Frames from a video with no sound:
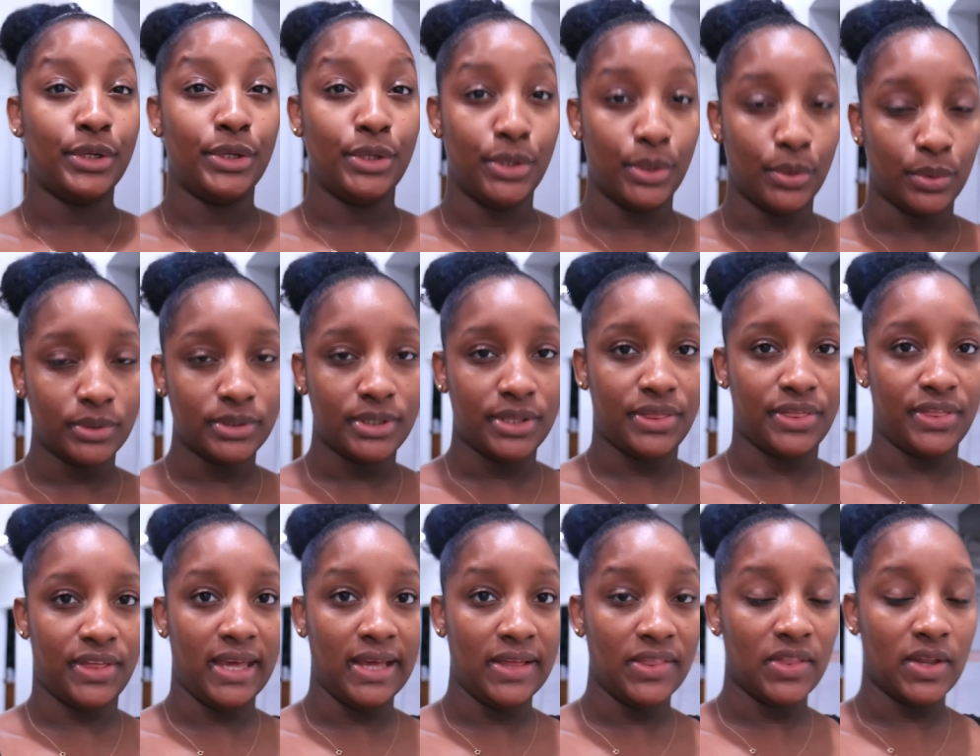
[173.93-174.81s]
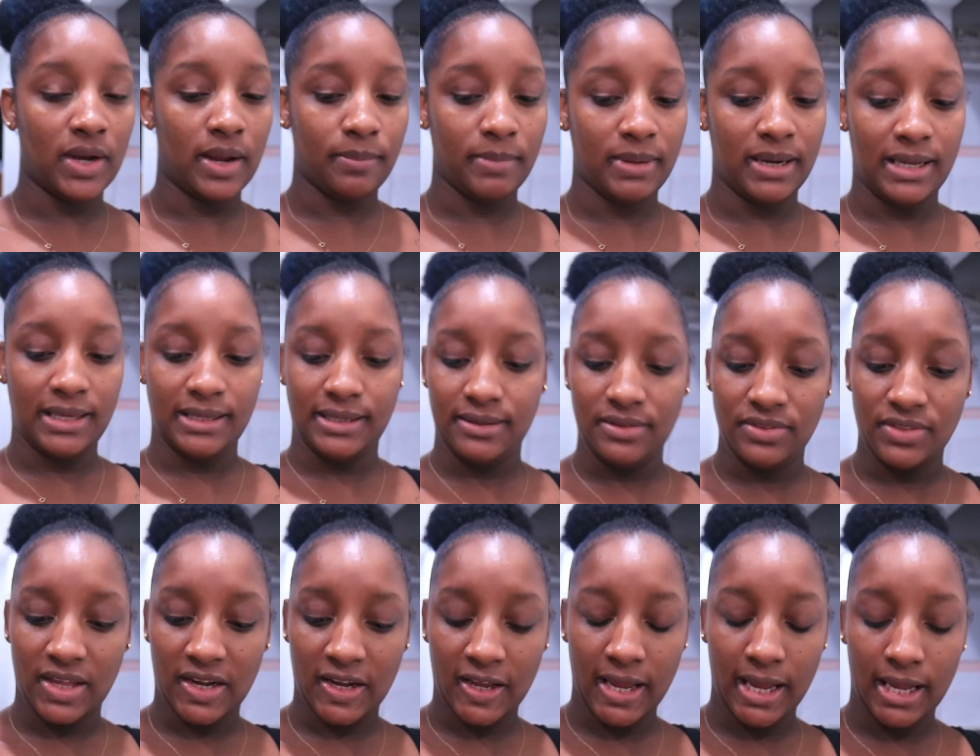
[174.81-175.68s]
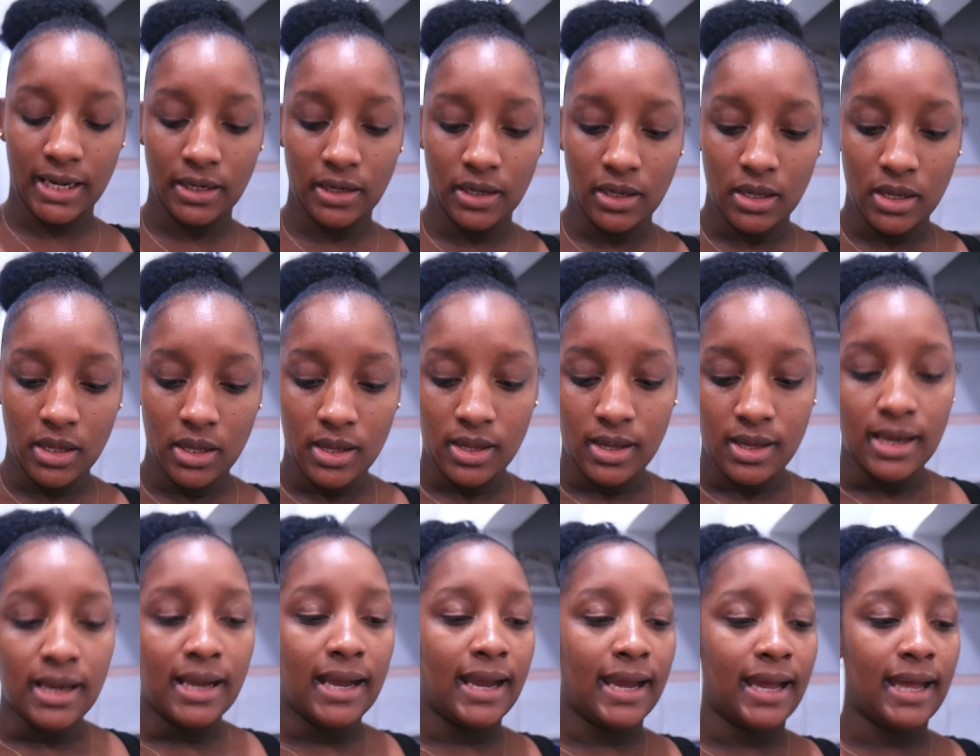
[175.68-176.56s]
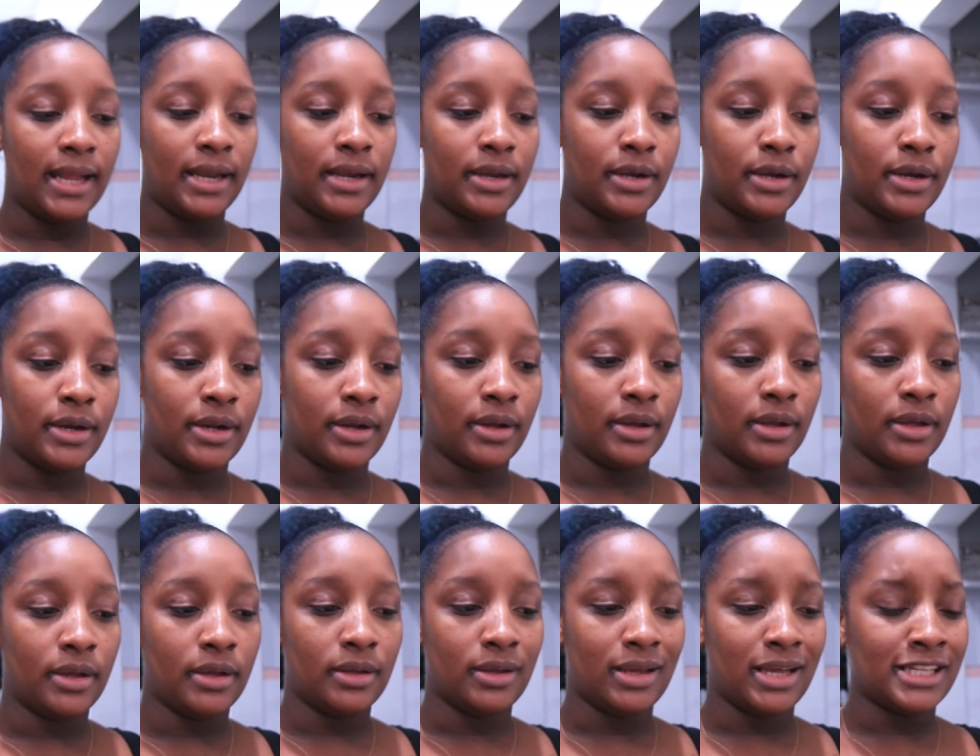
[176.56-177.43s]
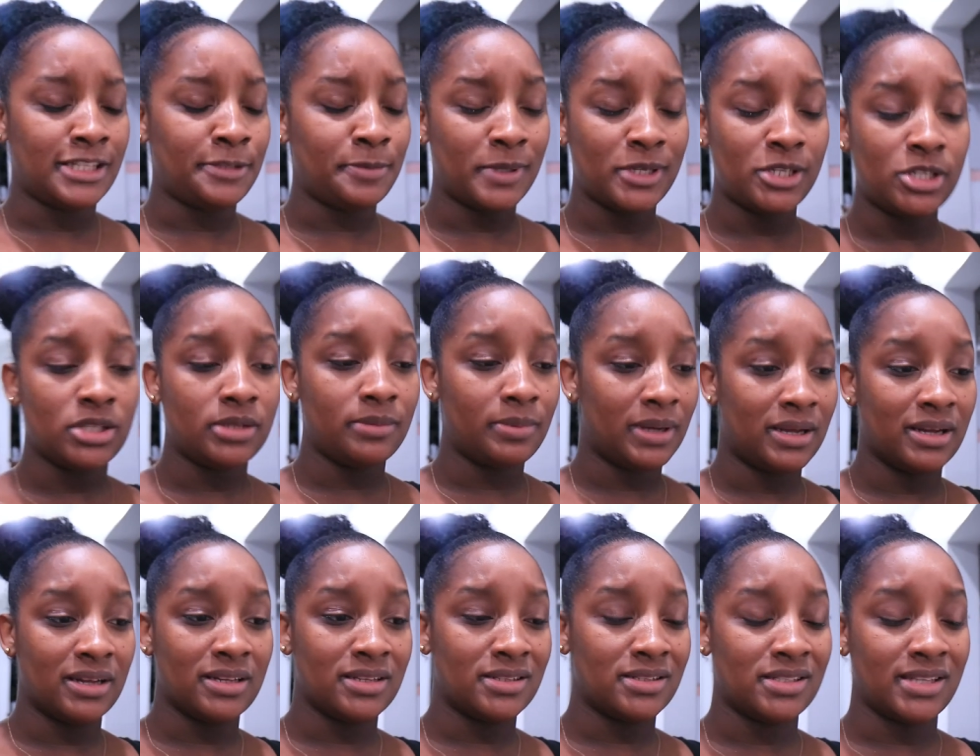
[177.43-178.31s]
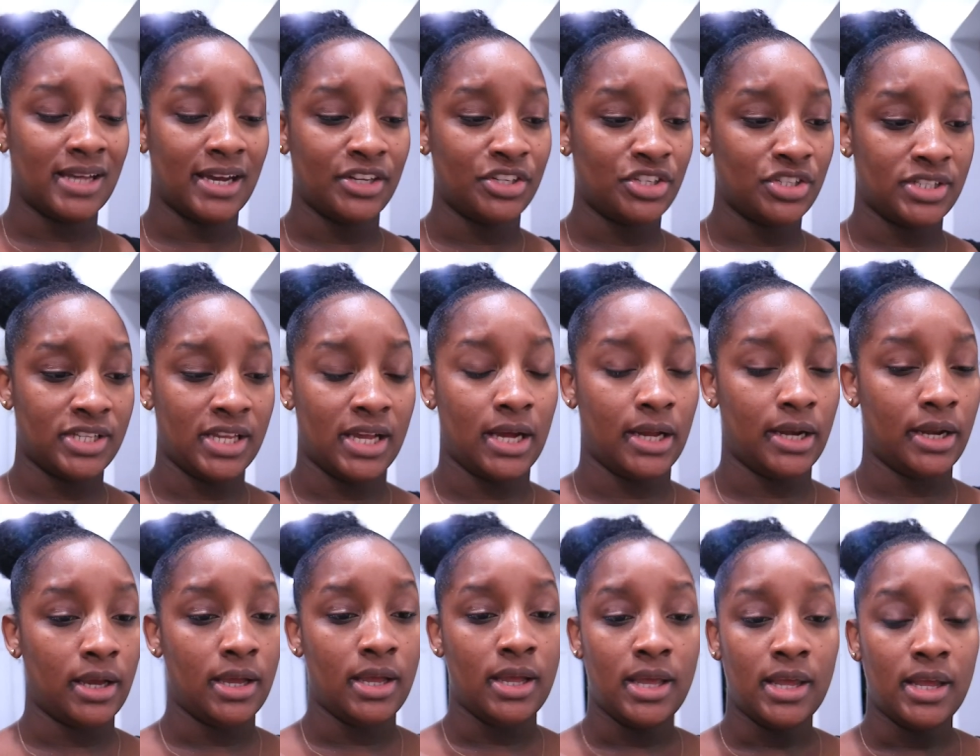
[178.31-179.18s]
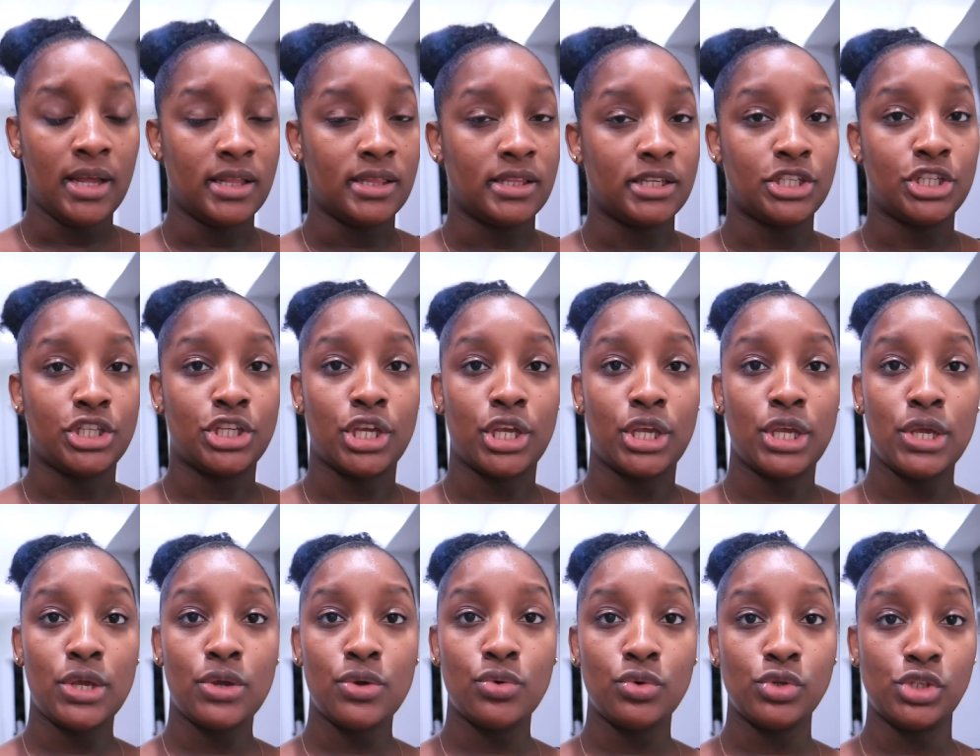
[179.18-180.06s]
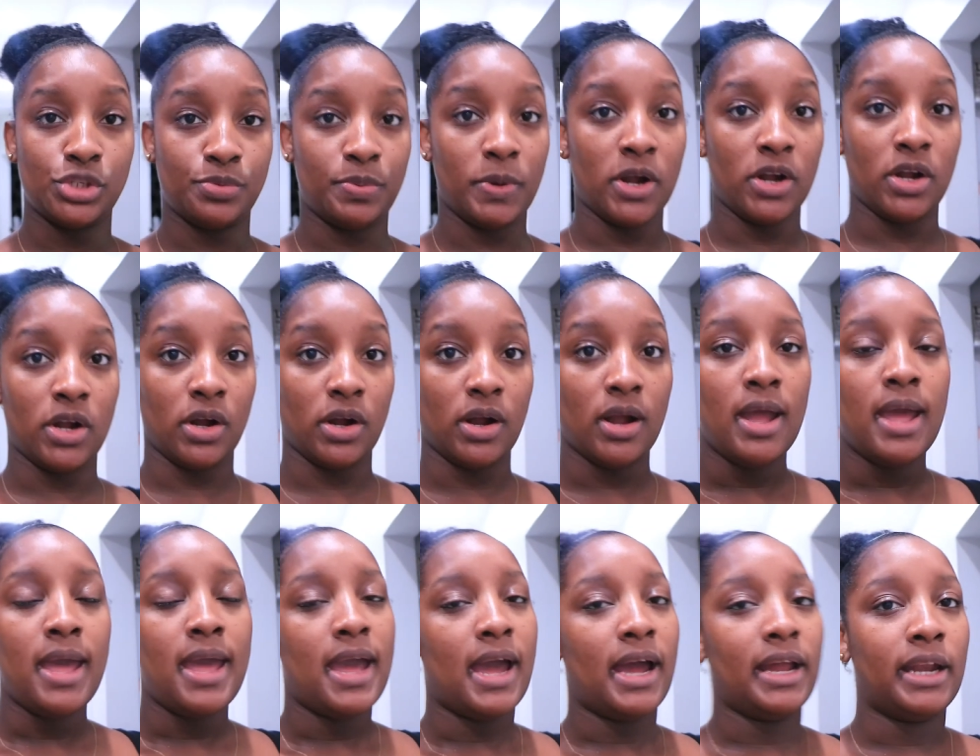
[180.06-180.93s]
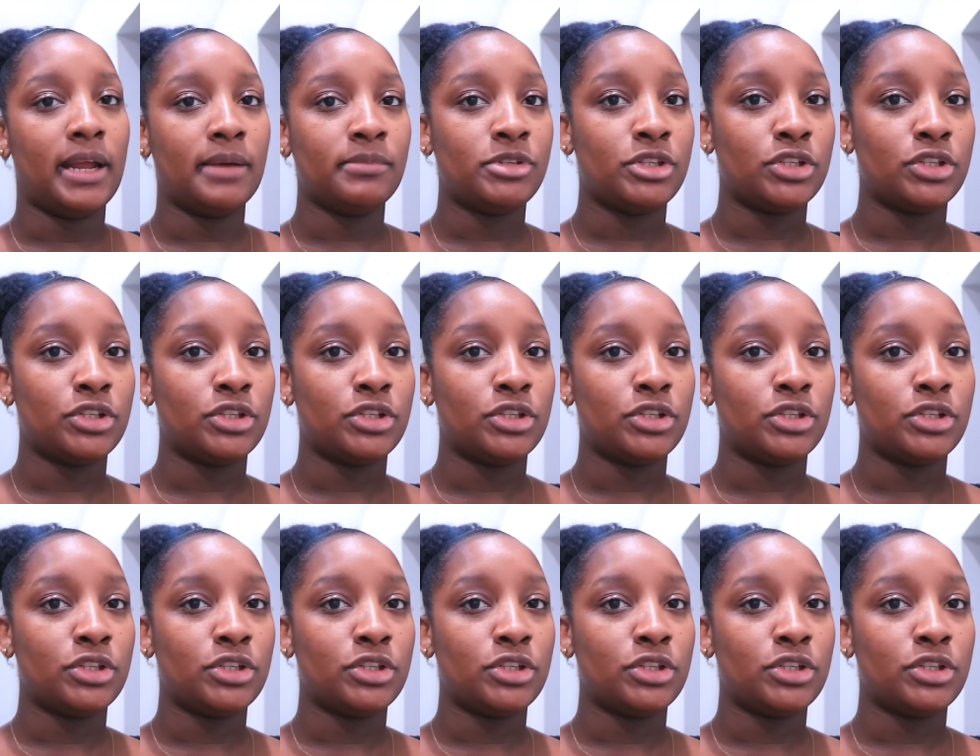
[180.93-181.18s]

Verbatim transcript: don't think that I'm going to eat that again. And especially because I just had this huge burger. And I'm